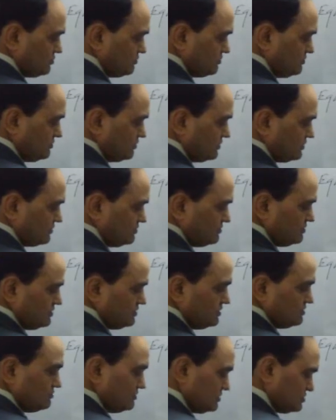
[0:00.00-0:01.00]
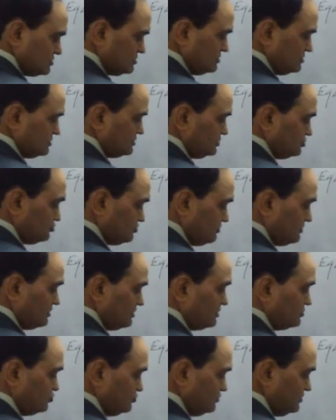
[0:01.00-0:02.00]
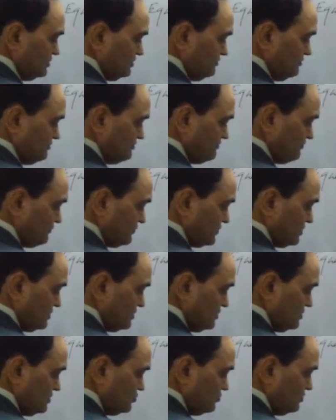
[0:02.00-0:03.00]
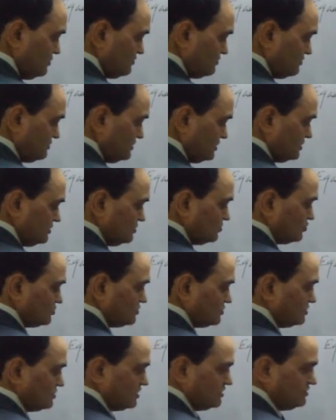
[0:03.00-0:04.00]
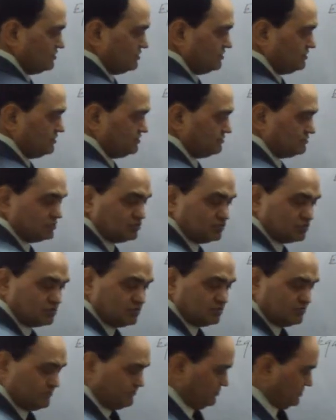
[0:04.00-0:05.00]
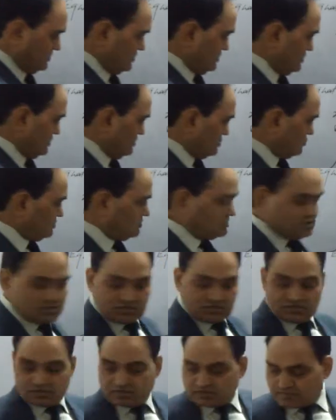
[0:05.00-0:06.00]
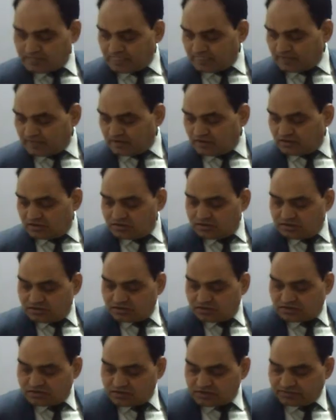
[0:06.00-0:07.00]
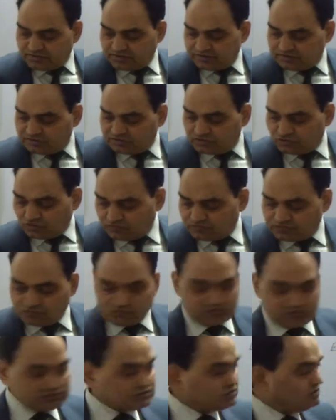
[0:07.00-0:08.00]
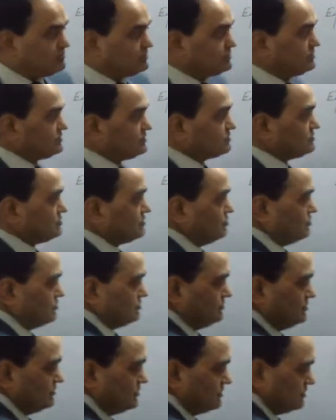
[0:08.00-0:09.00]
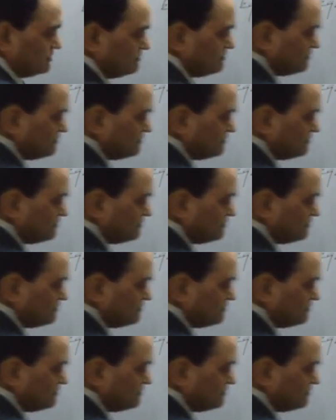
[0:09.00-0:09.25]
be plus b, but it is equivalent to b. We have taken dotted line here. Okay? This is the curve tracing of question number 6. Now let me take